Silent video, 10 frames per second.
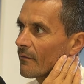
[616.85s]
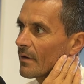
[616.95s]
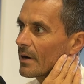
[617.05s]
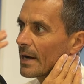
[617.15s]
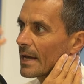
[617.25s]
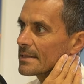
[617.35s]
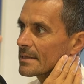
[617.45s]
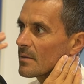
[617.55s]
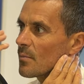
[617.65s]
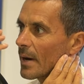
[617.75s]
very nice
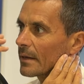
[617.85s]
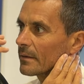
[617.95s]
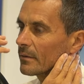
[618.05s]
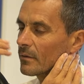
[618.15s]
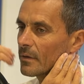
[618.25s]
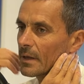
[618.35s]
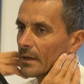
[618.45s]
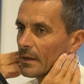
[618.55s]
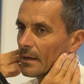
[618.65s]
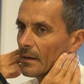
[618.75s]
impact on
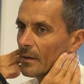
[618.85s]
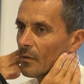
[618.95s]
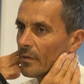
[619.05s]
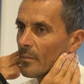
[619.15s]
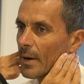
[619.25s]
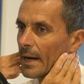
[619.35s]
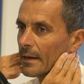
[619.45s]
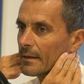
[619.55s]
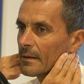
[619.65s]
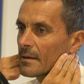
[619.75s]
the on the
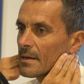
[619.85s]
planet